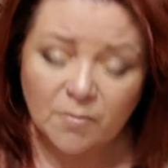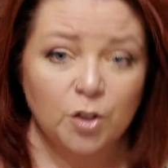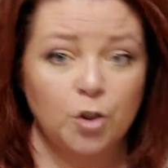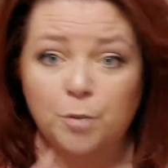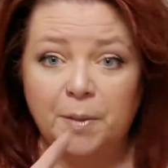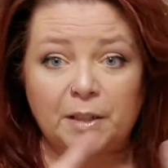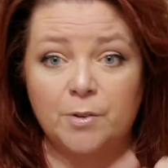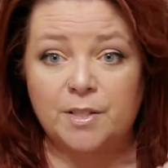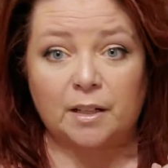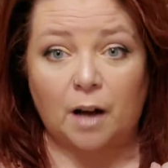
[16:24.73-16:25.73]
You could be
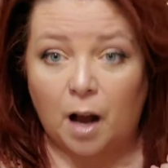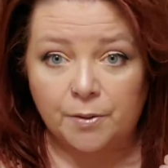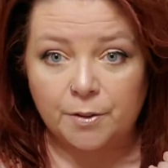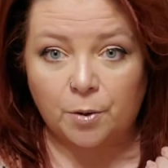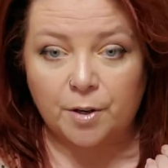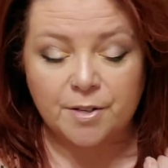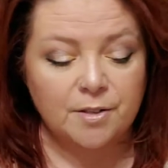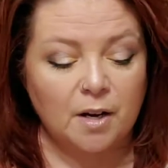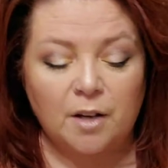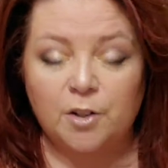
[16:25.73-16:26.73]
closing it on the Taurus,
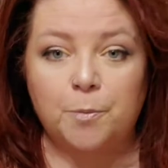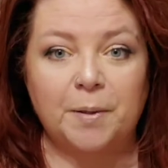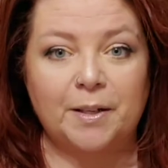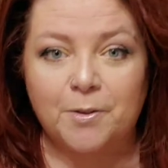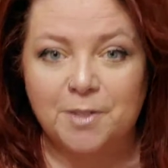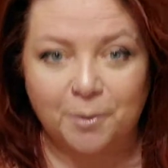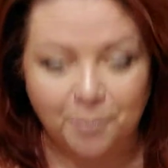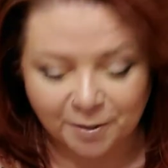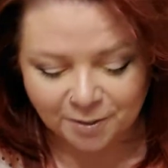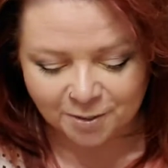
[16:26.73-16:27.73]
you'd be closing it
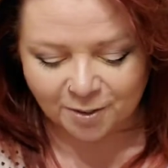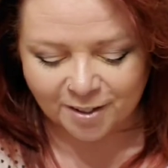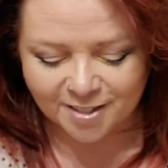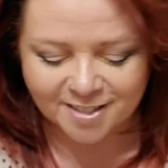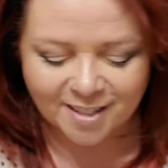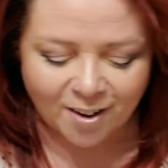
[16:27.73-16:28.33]
with the Taurus,